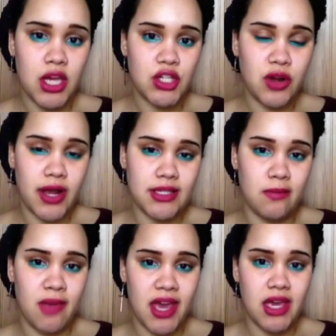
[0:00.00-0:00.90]
trying to
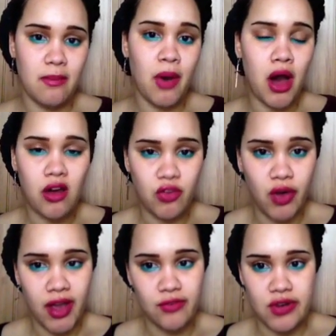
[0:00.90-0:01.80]
make it part of
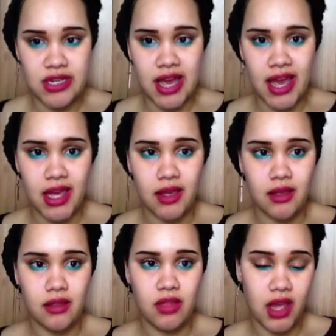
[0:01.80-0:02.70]
your everyday
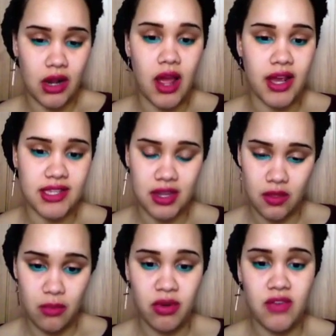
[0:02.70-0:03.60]
thing. Like I said
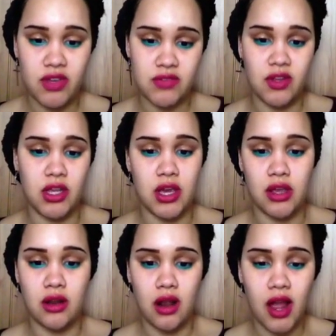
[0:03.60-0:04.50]
in the previous video,
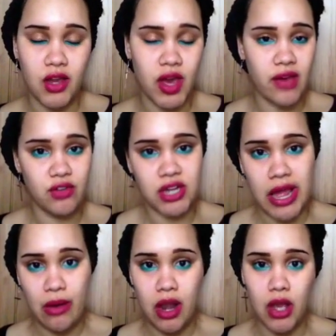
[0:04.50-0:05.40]
you know, like you have a
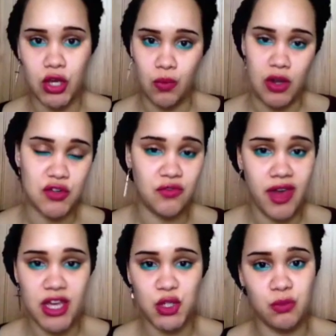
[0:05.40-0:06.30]
shower, like you wash your
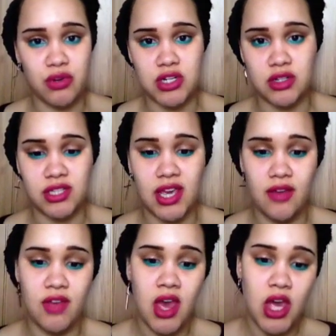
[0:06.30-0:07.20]
face, you brush your
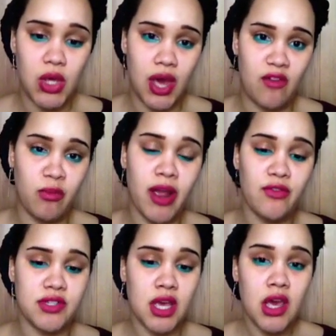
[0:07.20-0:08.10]
teeth, you have
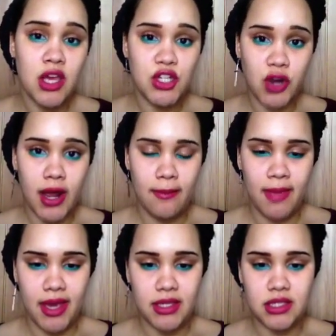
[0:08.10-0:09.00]
breakfast. Try and
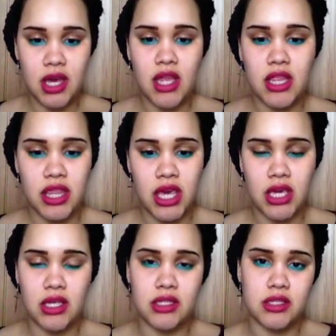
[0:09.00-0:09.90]
make certain
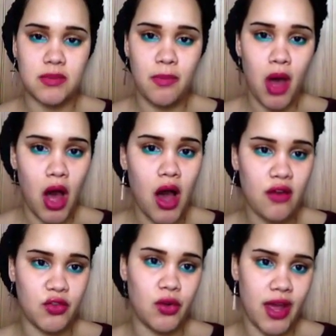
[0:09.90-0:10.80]
things part
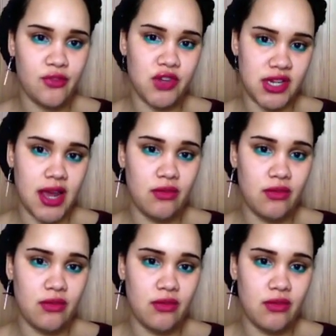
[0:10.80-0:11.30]
of your everyday